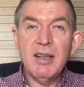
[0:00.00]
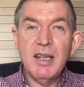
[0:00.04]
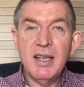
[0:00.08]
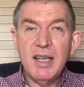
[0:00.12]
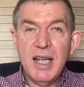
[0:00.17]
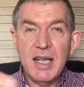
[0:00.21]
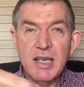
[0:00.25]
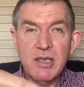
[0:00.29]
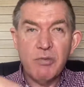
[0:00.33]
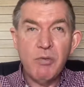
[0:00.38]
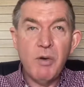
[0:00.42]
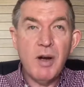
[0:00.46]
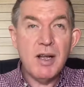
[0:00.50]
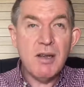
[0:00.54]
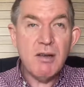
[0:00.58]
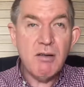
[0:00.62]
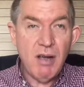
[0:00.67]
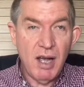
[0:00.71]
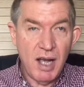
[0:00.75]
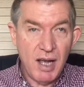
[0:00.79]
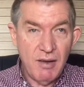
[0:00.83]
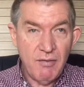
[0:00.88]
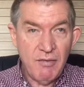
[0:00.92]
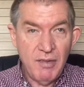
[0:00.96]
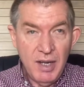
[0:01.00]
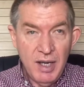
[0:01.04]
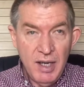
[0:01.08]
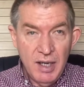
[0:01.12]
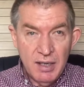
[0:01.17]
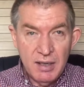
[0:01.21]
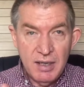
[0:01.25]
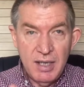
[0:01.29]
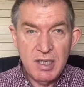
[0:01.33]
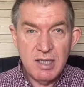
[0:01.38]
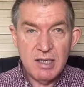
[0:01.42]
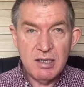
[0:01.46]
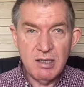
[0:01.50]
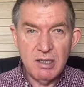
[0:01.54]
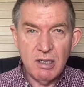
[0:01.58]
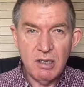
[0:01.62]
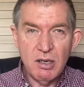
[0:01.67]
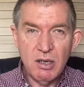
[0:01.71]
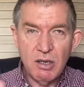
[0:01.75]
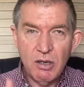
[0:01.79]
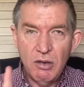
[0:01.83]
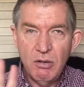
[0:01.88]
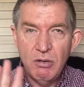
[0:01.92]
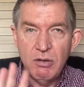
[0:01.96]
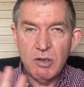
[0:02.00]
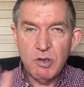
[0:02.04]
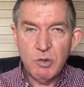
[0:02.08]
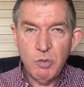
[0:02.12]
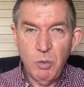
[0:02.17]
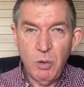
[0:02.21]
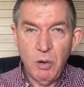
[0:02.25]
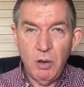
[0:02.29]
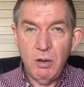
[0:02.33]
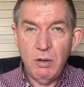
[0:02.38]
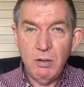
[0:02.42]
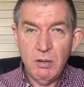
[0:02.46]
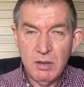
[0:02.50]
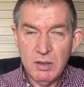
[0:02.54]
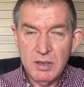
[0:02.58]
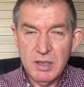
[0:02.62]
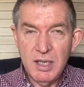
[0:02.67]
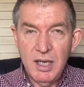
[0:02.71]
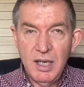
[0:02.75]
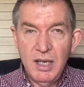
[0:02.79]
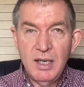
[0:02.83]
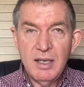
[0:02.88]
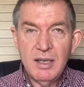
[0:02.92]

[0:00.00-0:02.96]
and that's why you have these huge walls